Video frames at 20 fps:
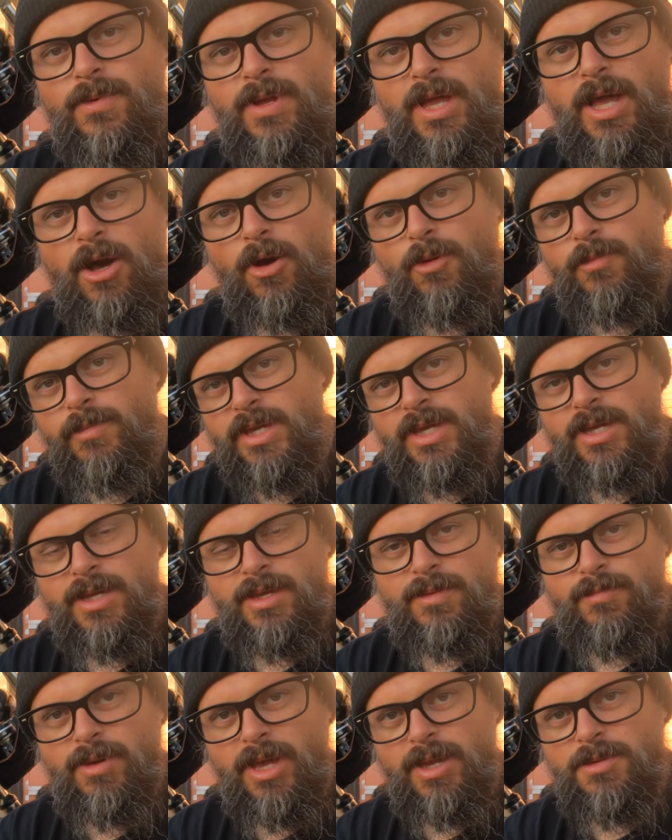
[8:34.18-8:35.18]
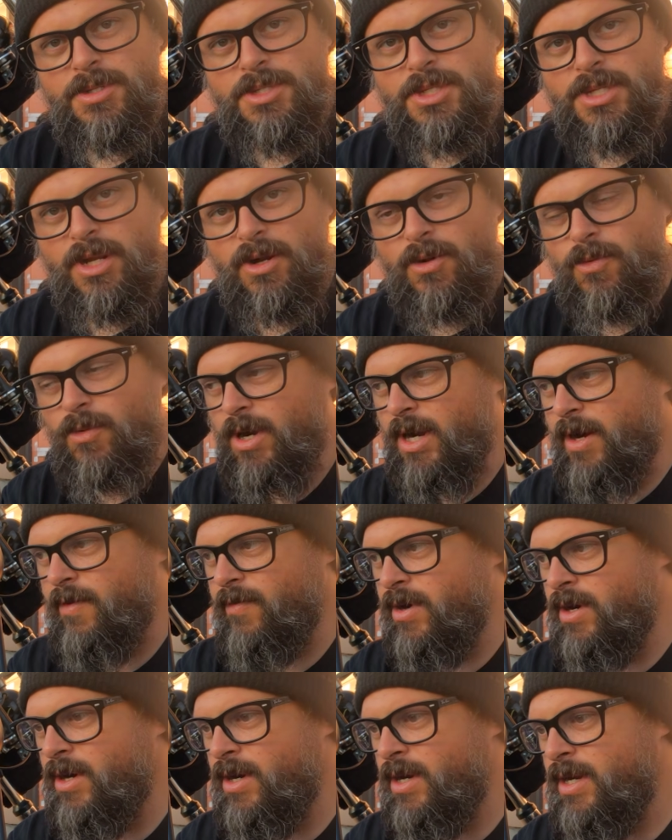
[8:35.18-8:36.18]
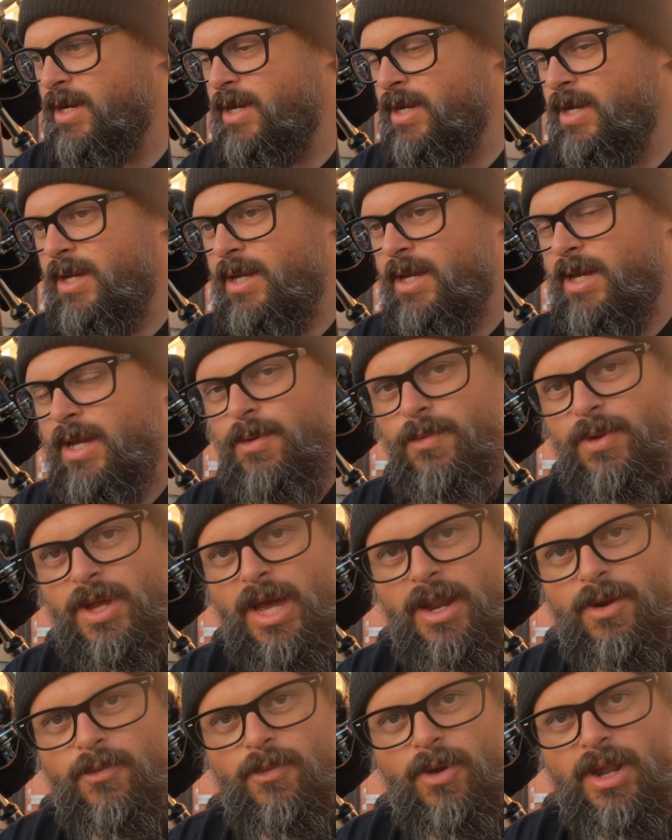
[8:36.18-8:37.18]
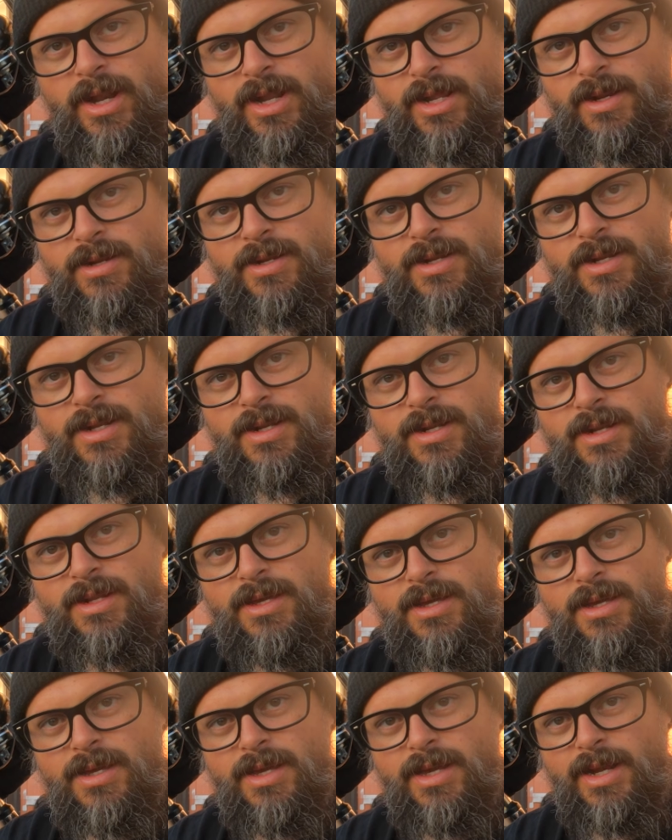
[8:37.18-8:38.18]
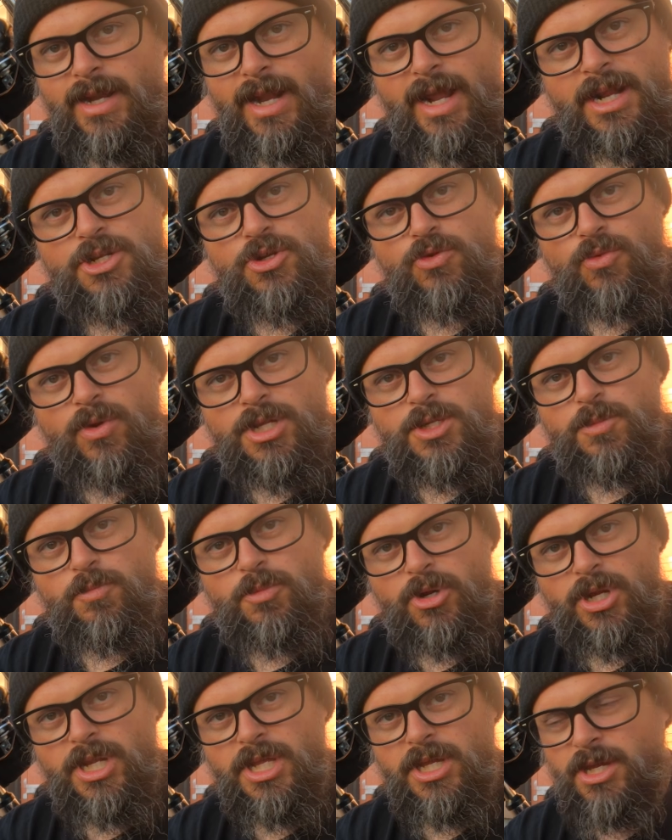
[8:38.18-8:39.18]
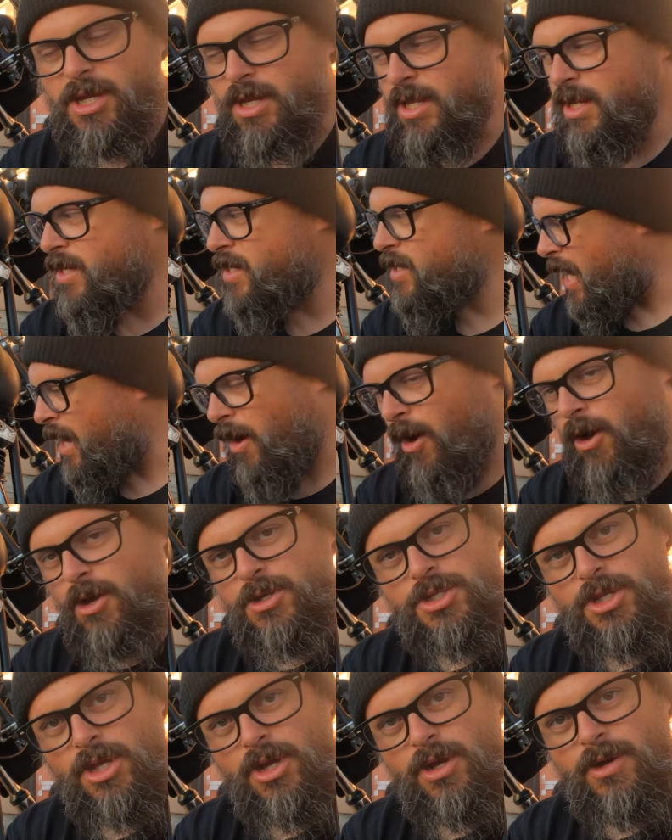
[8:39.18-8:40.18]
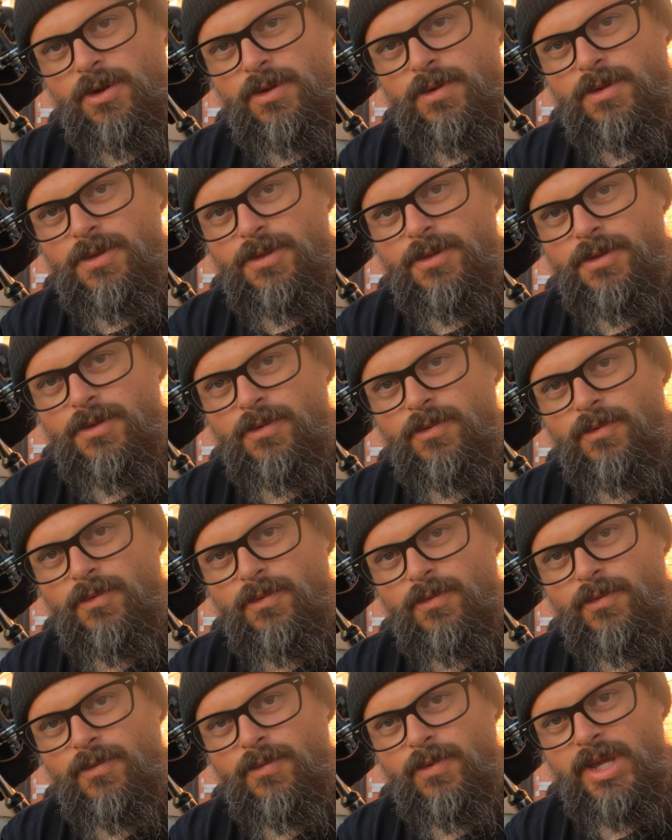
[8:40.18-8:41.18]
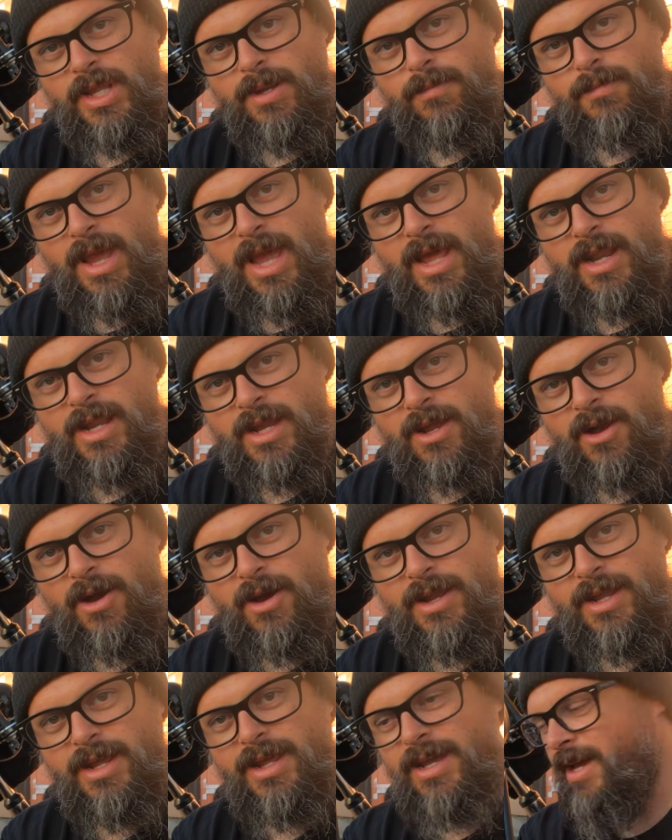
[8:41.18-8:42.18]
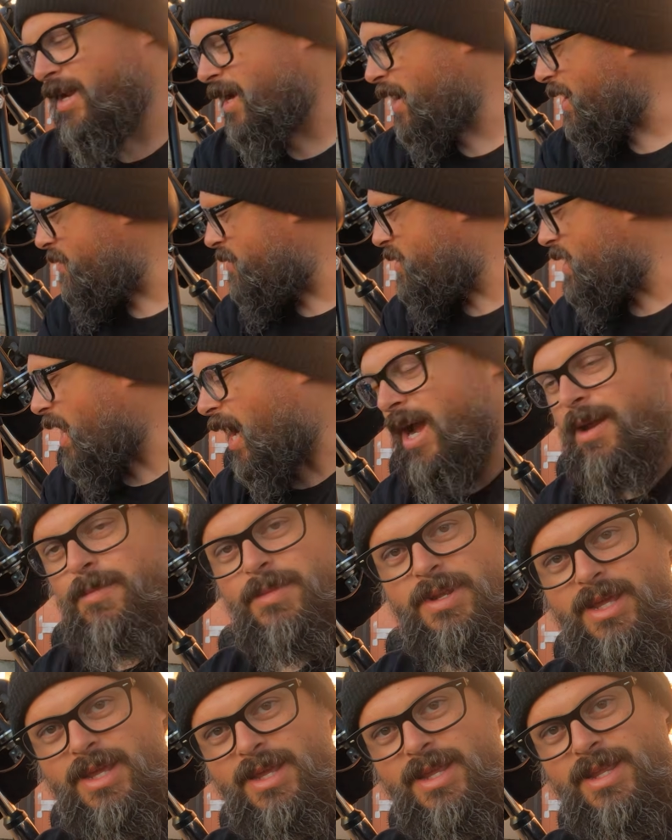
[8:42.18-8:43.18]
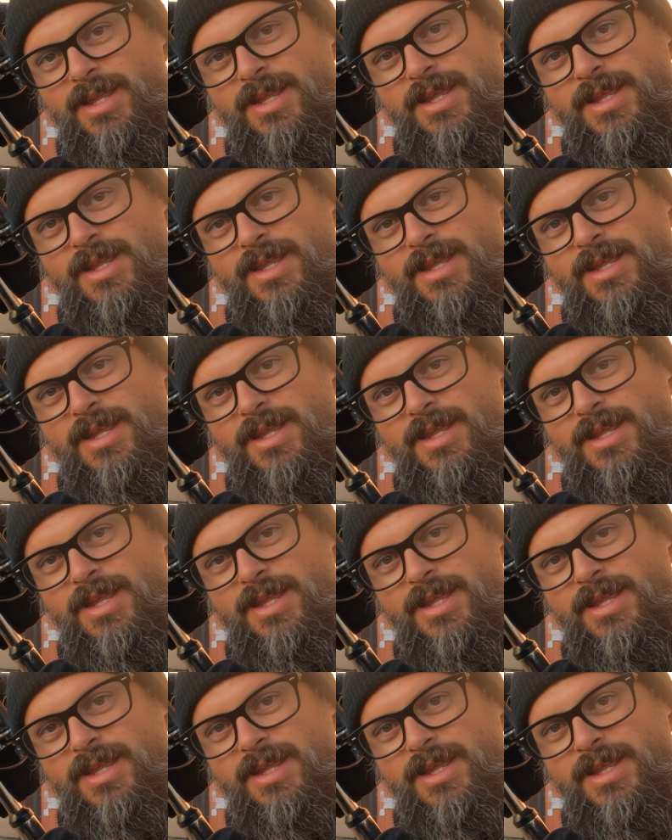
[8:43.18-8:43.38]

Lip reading: helped me, babysitter, whatever, and we got it running. And it actually runs pretty good. I also went manic on it and I timed it,